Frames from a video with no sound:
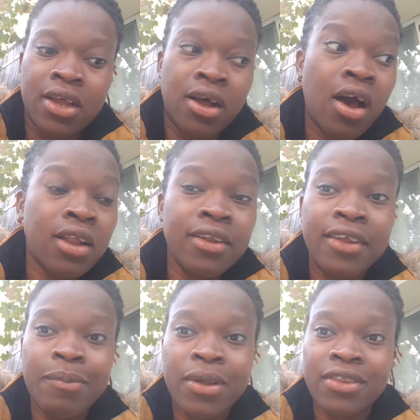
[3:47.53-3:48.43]
All the
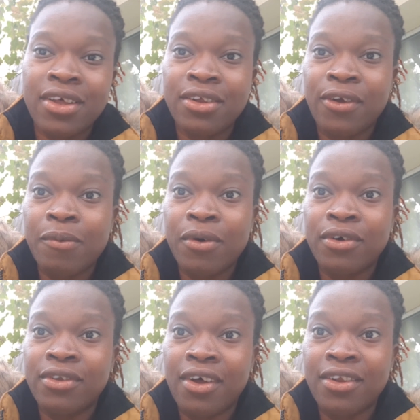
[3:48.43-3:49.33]
neighbors started come
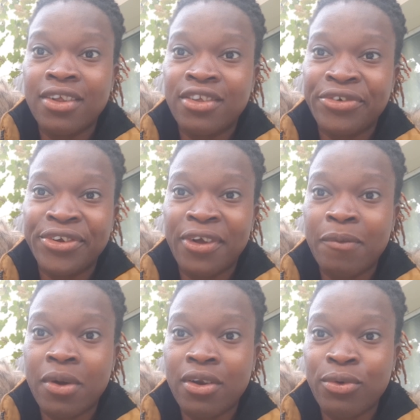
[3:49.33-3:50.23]
out on the street,
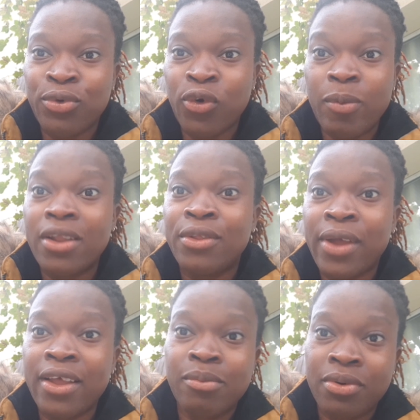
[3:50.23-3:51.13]
come and look. Nobody to
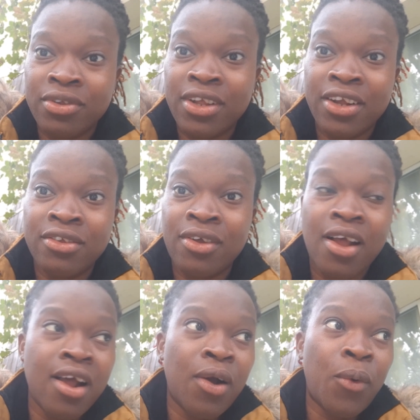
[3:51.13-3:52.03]
help us. There's
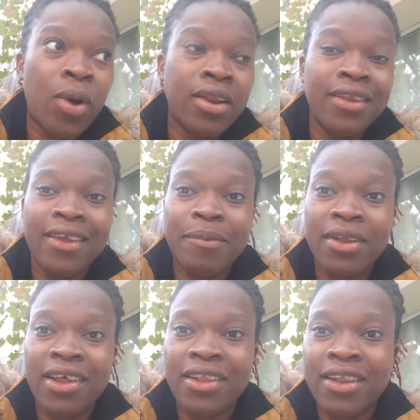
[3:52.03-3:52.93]
one neighbor
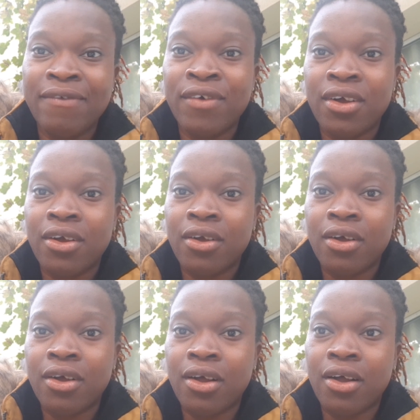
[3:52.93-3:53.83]
that lives
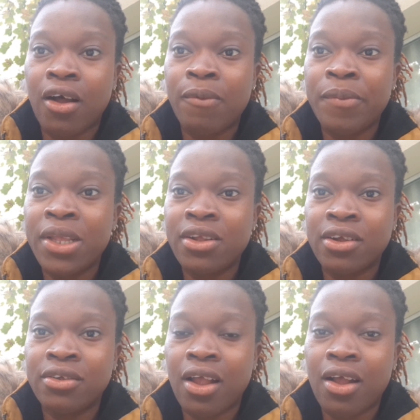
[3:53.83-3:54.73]
a couple
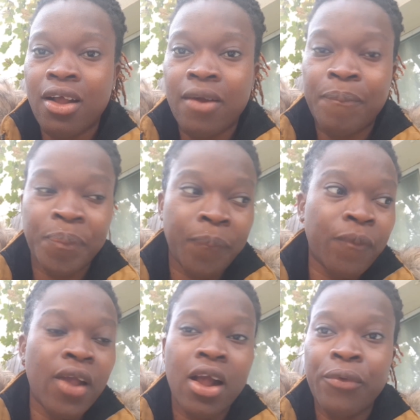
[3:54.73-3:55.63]
meters
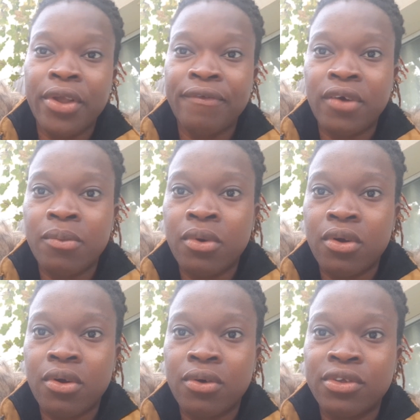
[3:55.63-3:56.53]
away from
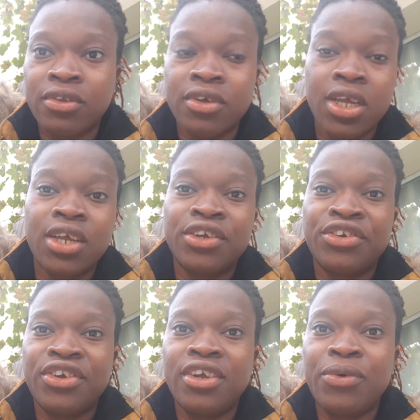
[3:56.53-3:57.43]
us.
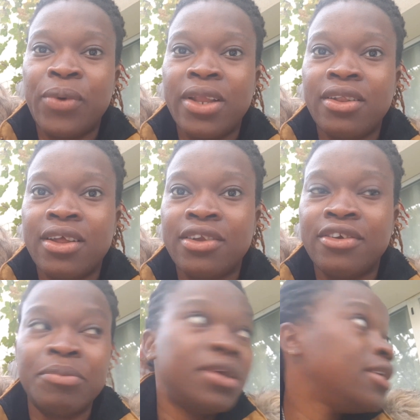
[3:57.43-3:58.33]
She went and
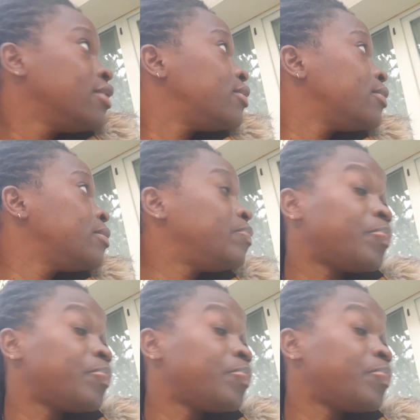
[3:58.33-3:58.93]
she began to